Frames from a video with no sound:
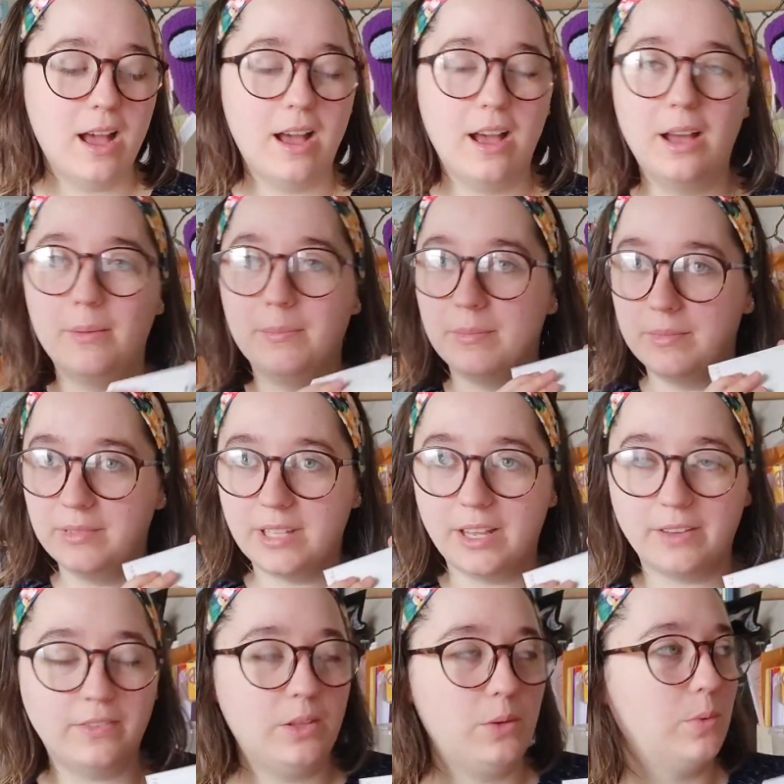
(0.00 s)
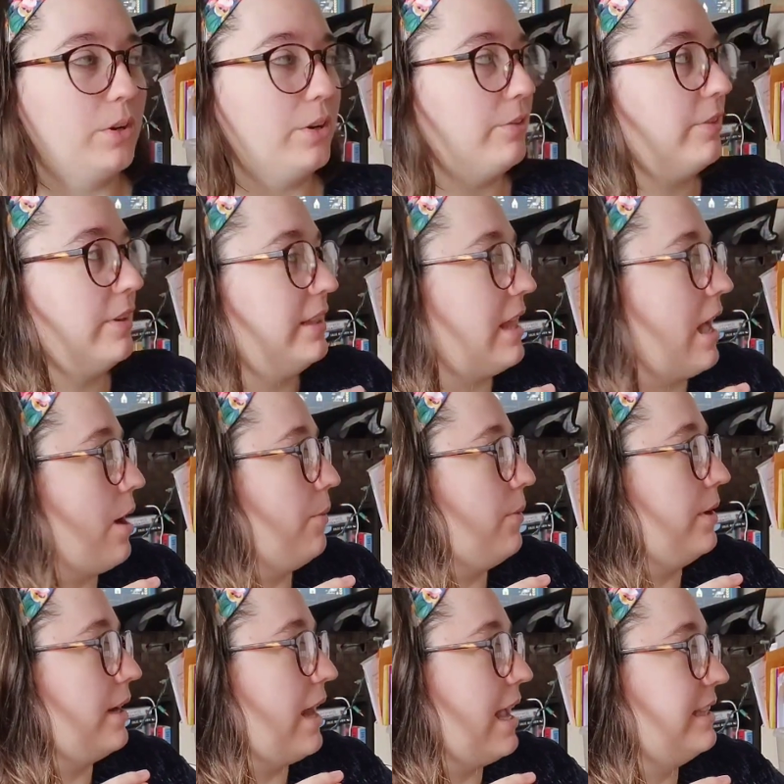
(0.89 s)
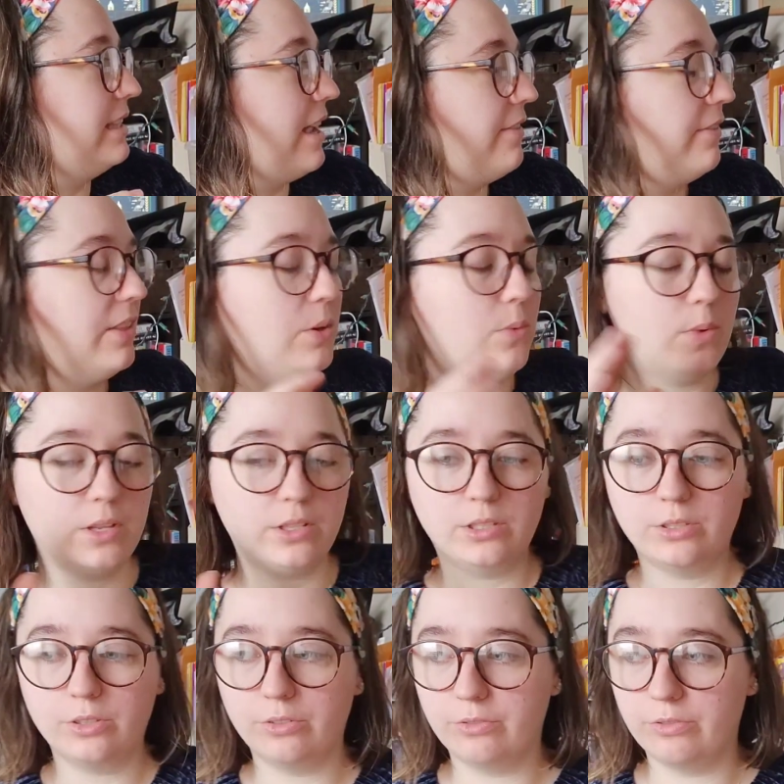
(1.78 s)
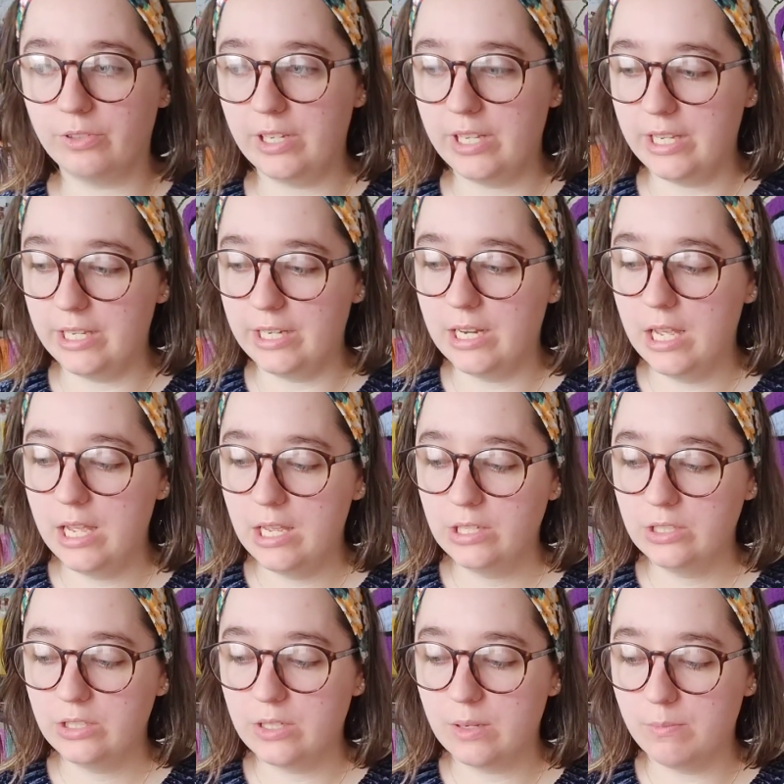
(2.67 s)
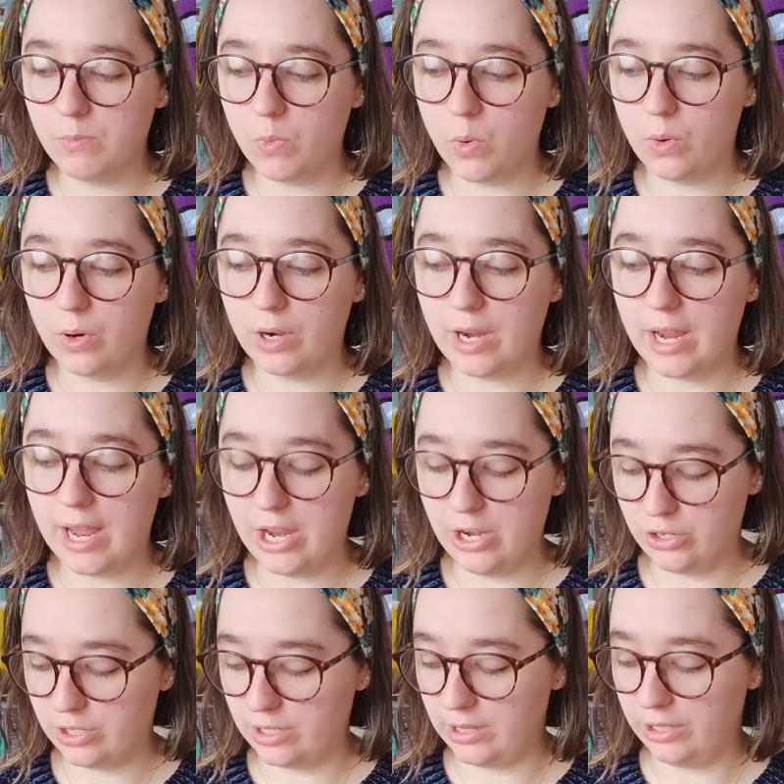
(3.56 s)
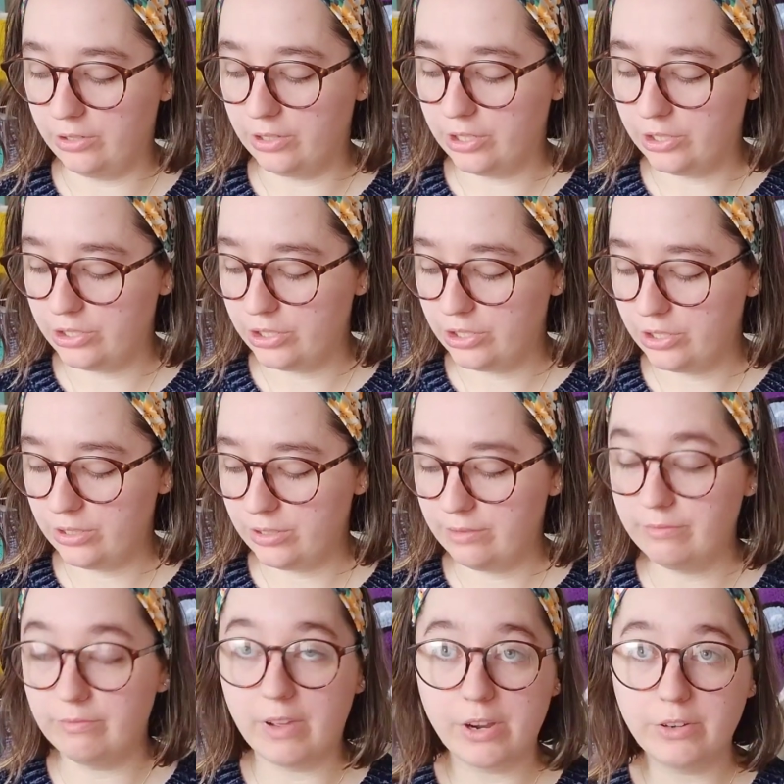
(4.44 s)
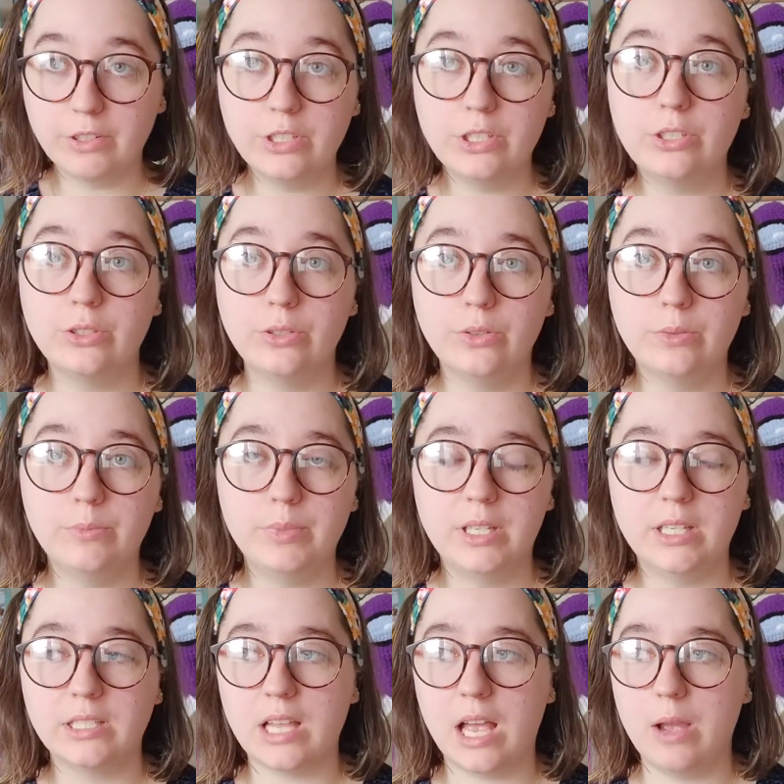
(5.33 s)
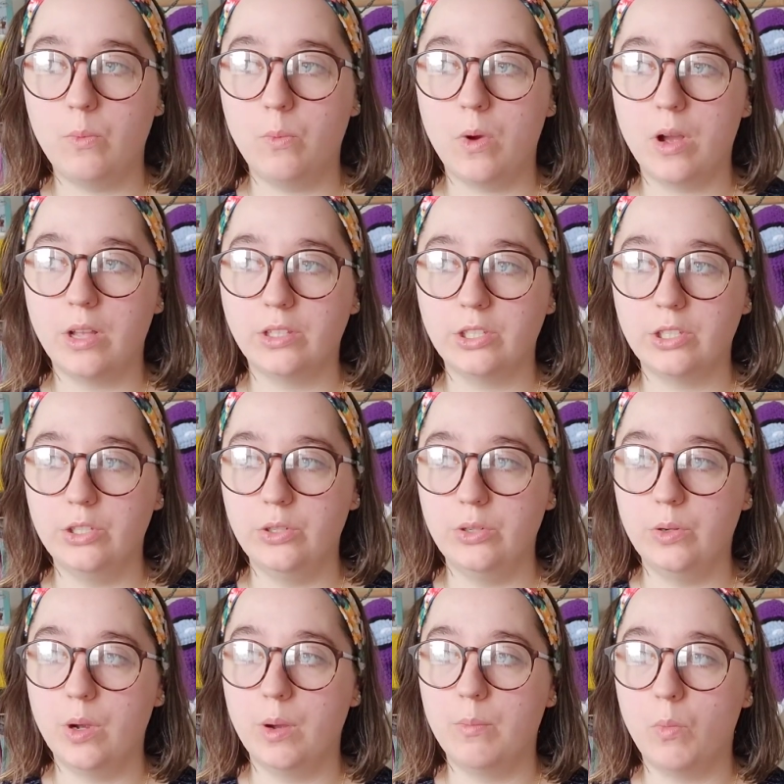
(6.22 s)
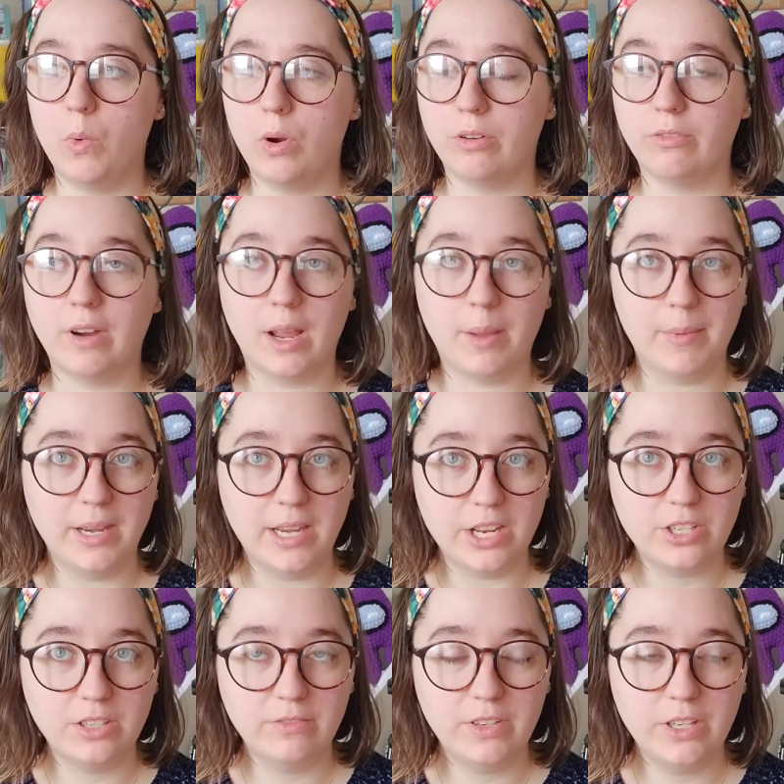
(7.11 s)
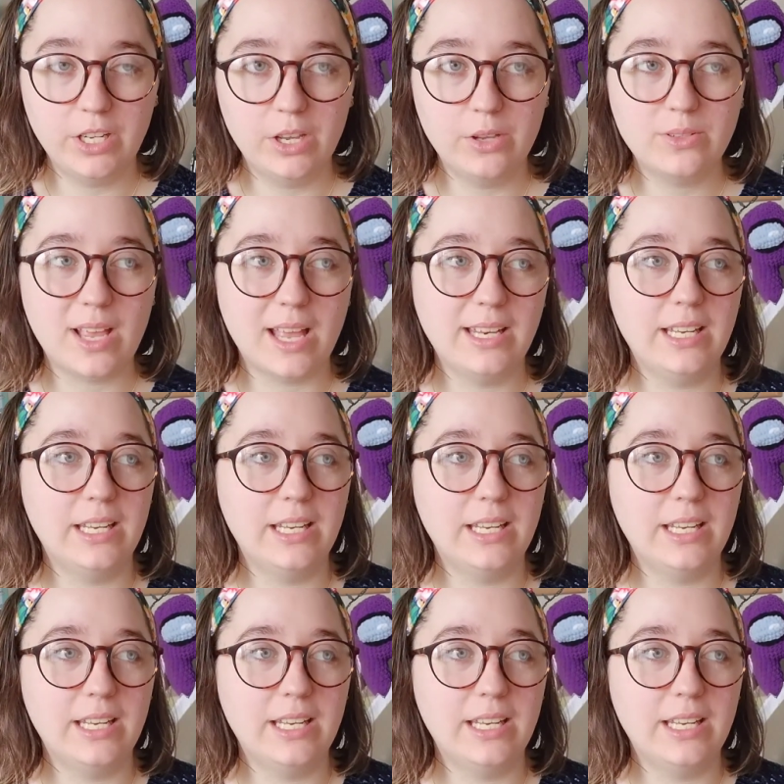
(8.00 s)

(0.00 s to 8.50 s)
Um, definitely want to read that one. I definitely want to read some more Asian literature very soon because I want to do more recommendation videos.